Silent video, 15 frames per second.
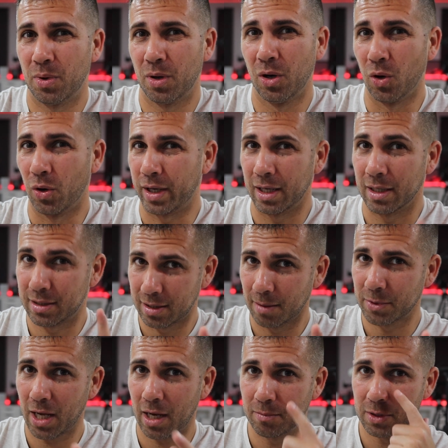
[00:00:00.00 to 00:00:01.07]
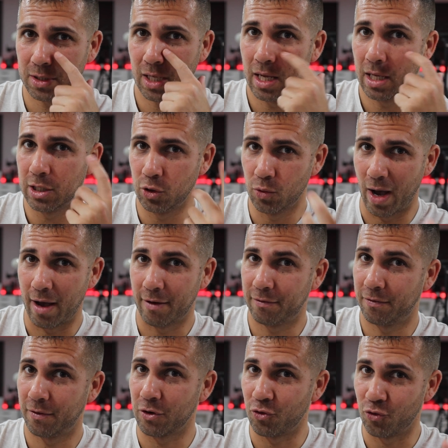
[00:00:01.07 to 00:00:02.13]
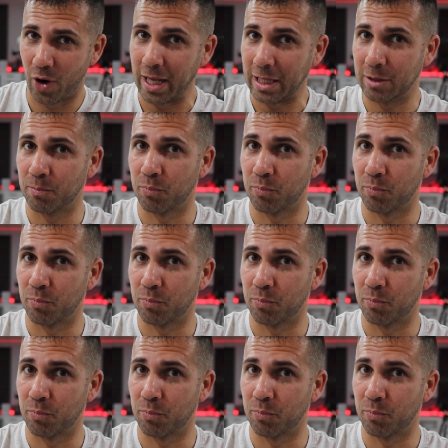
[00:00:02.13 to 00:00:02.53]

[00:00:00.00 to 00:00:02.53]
looking sometimes you have great